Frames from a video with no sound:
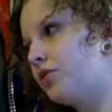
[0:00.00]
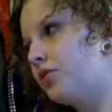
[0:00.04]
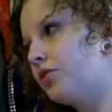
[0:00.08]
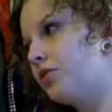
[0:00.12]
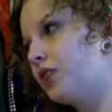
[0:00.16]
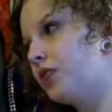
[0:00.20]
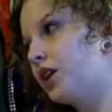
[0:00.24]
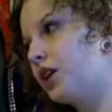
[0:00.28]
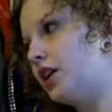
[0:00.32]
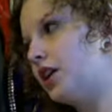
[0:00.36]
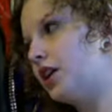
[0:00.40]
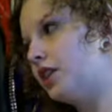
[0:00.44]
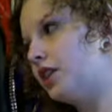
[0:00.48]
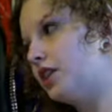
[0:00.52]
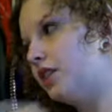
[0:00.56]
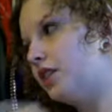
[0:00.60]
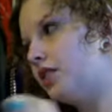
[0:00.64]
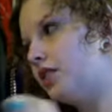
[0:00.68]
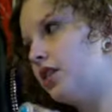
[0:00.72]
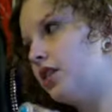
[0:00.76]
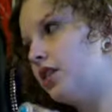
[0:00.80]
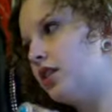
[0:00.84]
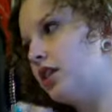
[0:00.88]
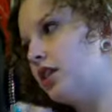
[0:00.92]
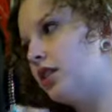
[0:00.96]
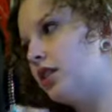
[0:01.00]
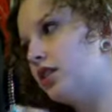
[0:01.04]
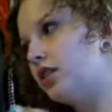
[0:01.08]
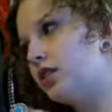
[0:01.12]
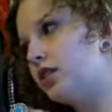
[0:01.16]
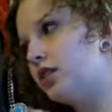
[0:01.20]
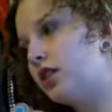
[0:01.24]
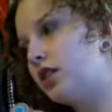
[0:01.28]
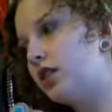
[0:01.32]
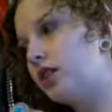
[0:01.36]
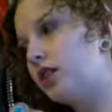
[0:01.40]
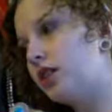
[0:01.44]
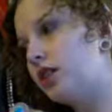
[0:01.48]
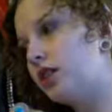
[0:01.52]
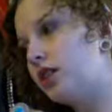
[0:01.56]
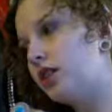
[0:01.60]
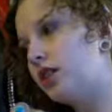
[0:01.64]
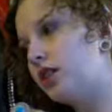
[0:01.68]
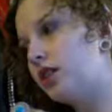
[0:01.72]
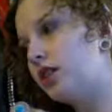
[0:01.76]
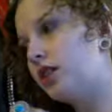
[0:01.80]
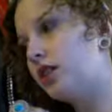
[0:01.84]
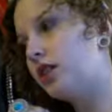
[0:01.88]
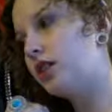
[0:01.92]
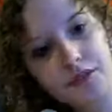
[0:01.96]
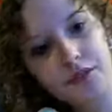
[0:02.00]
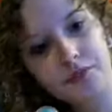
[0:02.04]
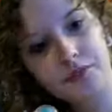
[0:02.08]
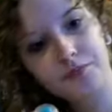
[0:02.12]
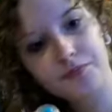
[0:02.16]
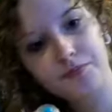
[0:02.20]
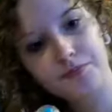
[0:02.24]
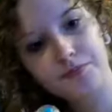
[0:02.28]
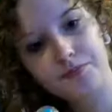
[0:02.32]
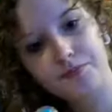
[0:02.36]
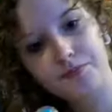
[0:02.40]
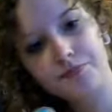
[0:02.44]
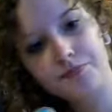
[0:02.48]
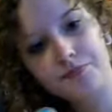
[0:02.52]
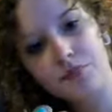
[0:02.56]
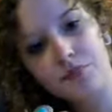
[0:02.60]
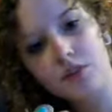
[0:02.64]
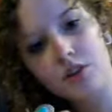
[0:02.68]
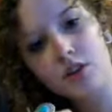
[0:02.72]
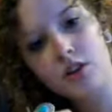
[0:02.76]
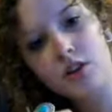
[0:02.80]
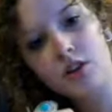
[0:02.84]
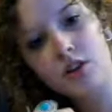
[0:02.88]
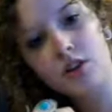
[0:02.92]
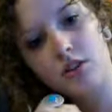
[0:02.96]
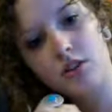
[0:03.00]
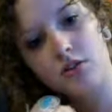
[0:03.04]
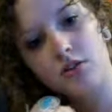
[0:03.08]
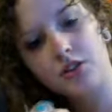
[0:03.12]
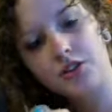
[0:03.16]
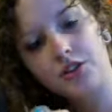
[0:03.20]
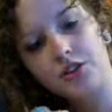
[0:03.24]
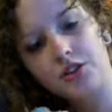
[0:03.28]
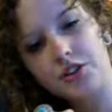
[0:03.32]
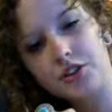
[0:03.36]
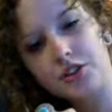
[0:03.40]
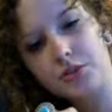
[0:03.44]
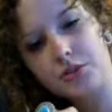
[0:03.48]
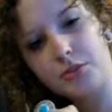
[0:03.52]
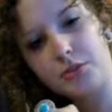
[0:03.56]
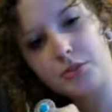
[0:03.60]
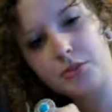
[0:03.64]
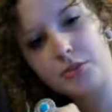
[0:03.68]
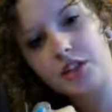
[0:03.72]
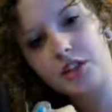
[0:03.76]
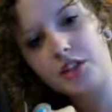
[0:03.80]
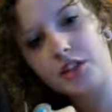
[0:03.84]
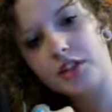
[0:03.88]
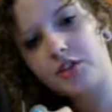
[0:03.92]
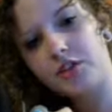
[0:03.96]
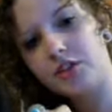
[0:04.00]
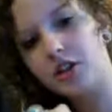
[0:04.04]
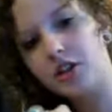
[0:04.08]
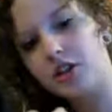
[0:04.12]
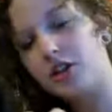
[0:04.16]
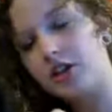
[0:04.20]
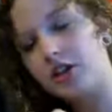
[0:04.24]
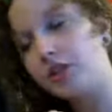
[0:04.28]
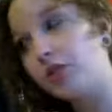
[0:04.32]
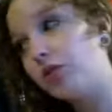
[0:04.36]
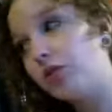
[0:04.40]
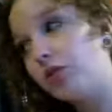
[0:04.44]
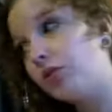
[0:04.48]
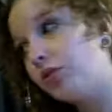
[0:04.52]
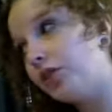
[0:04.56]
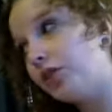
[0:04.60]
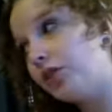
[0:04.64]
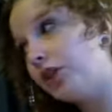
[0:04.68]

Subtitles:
a knot at the base, which this part's kind of hard, only